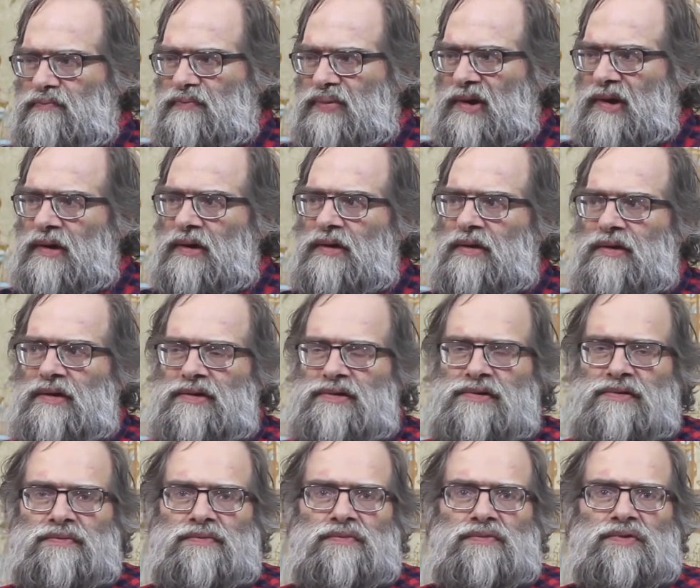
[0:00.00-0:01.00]

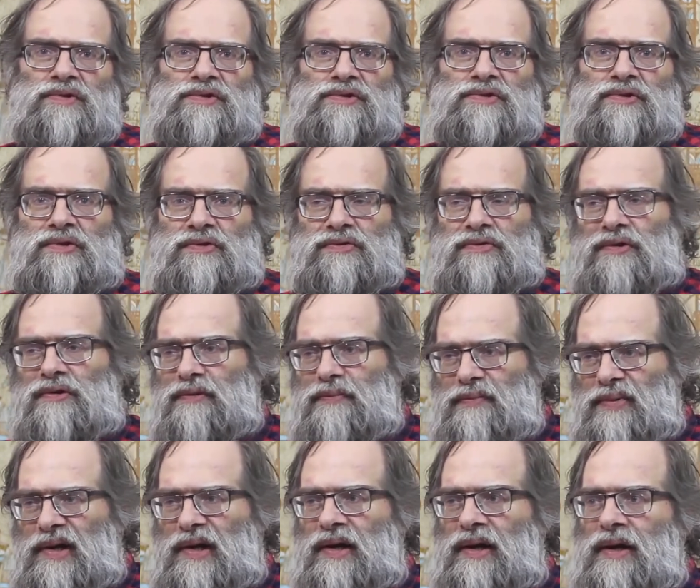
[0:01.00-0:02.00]
paganism was not all
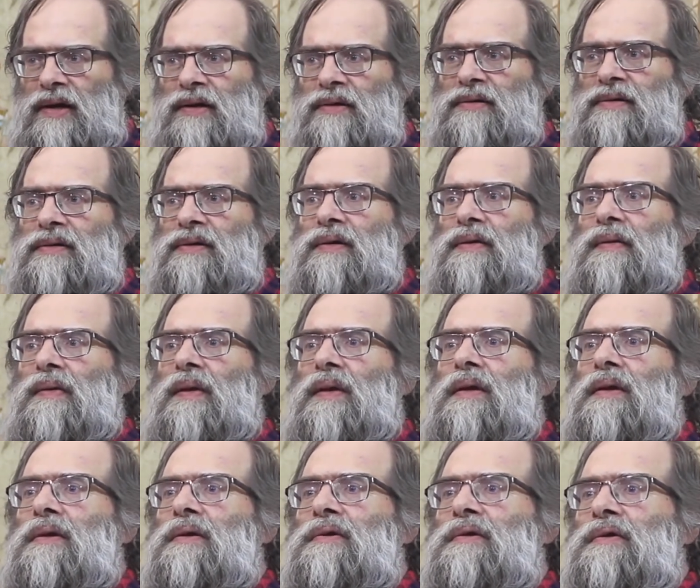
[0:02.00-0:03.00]
bad,
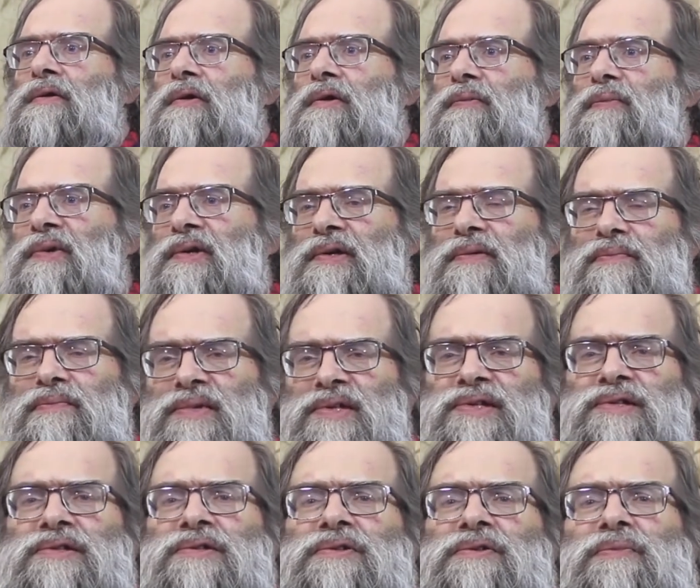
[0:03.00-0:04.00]
but it
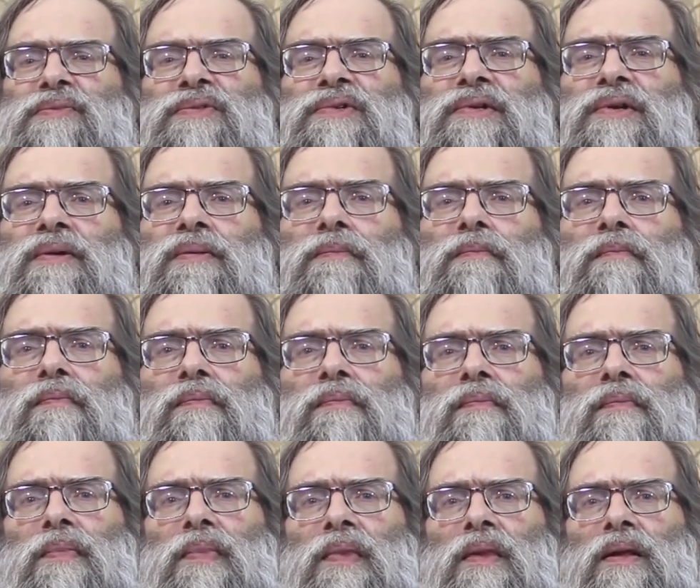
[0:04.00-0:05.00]
missed something.
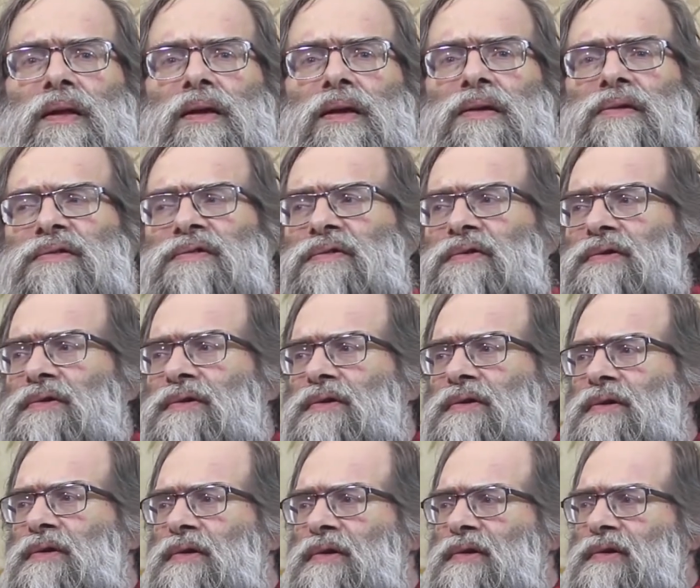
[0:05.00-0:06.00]
And
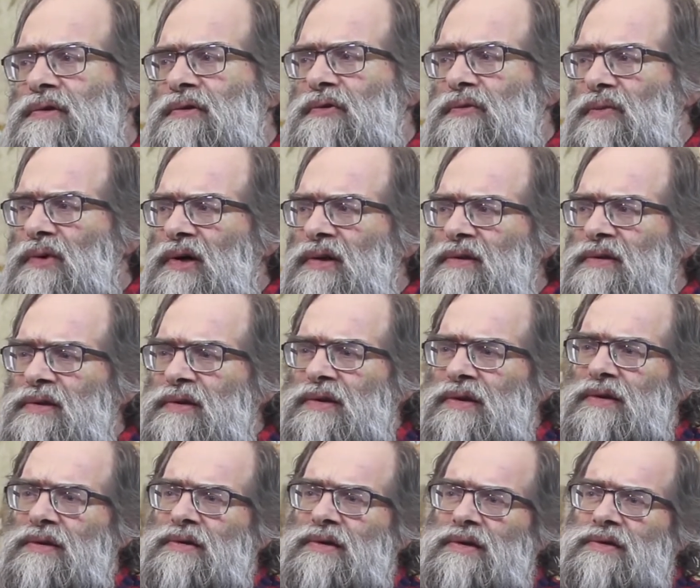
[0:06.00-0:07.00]
so the one
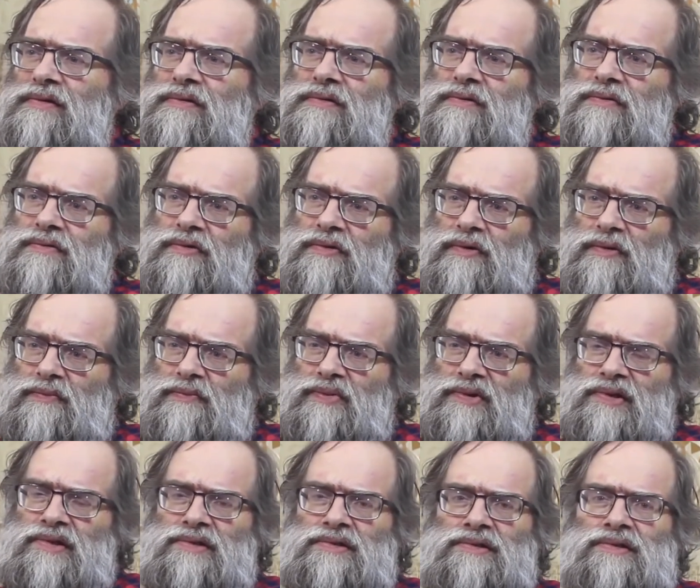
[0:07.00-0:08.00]
thing that
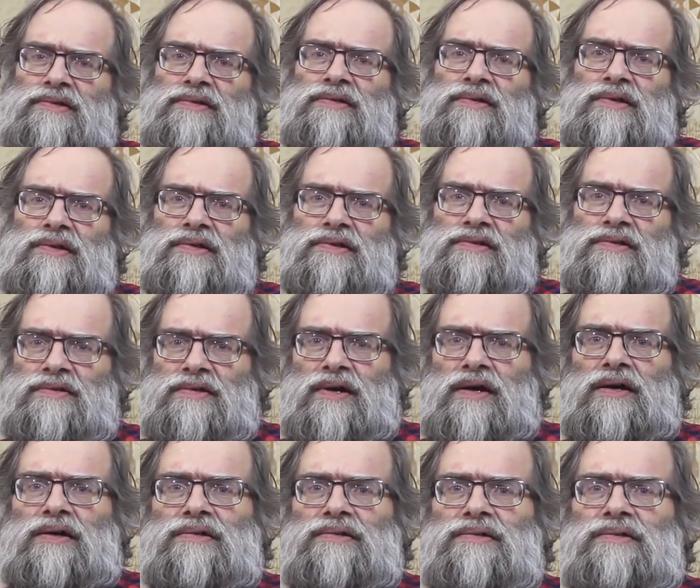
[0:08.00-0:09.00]
completes it is
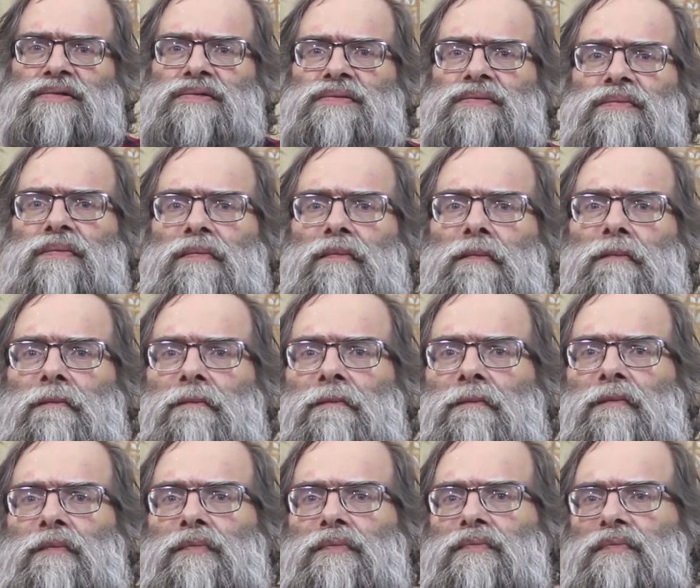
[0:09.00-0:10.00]
Christ.
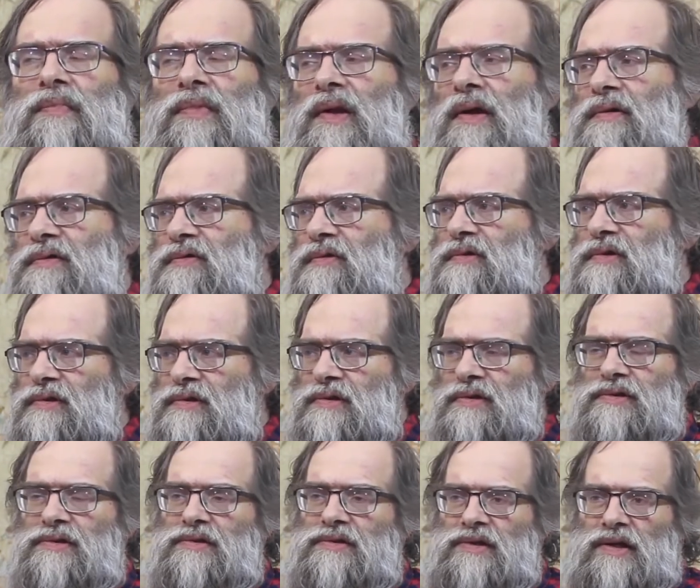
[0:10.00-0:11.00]
And so this
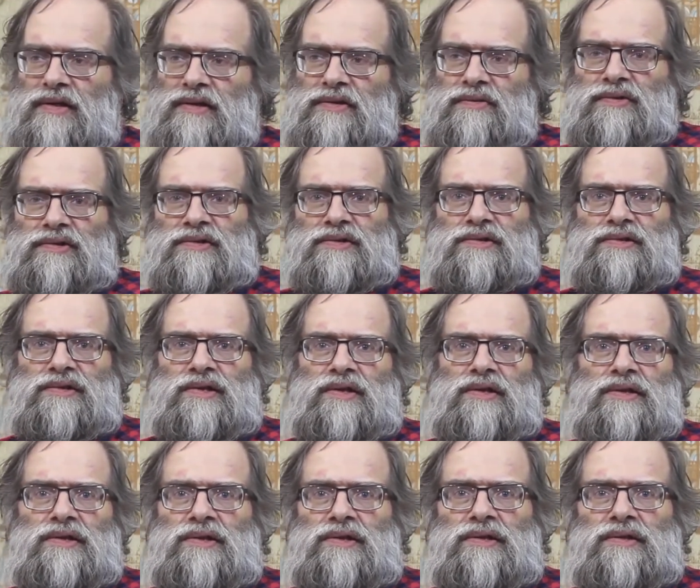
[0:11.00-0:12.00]
is exactly what they're
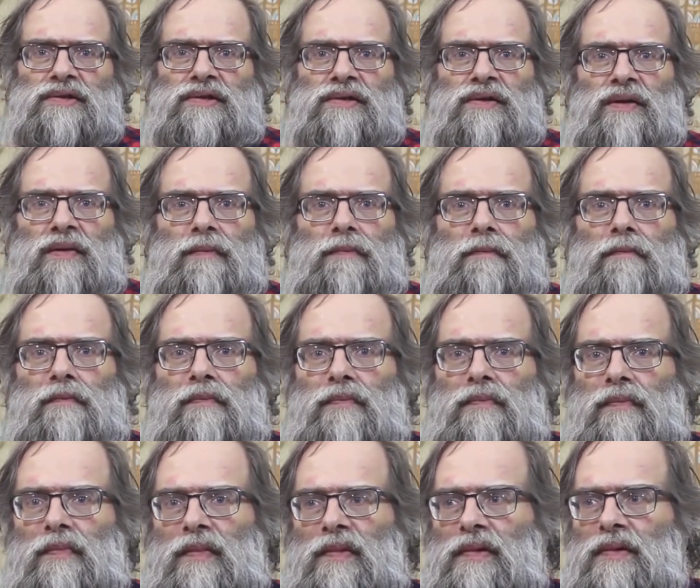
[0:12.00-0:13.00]
saying in India.
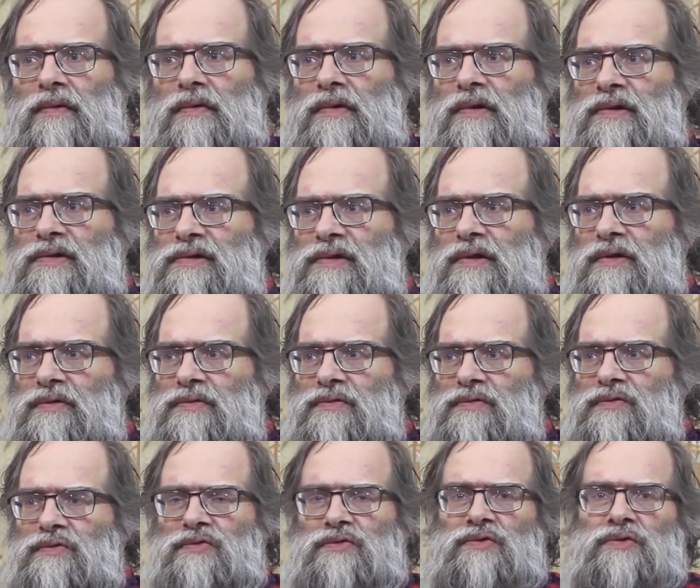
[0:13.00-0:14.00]
They say,
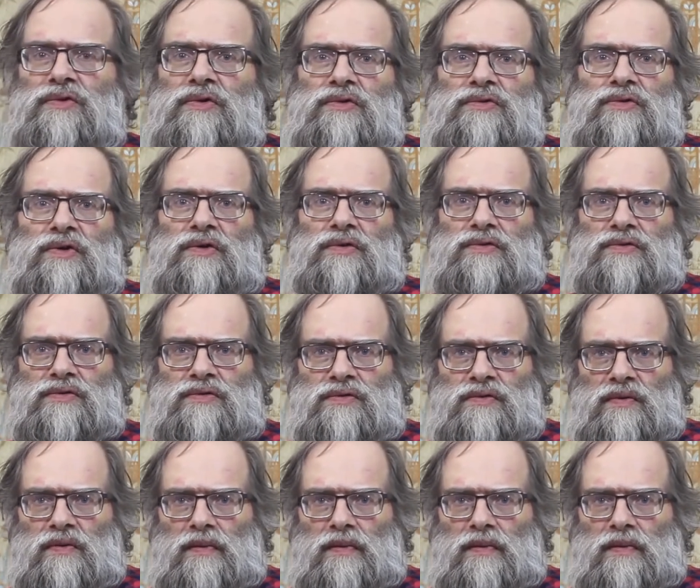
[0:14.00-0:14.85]
don't